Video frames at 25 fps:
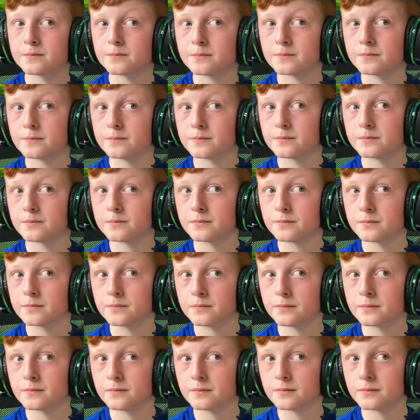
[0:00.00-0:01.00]

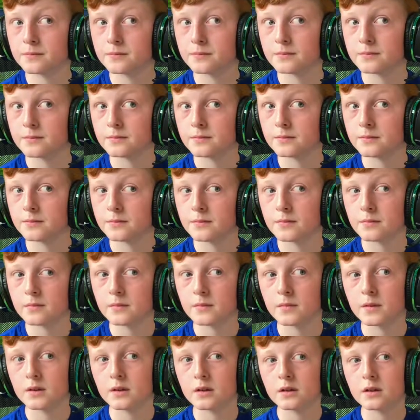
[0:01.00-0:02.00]

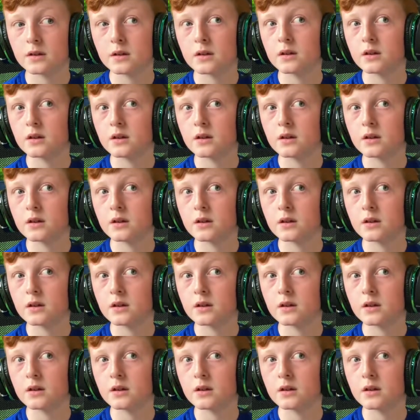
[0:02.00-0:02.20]
[no speech]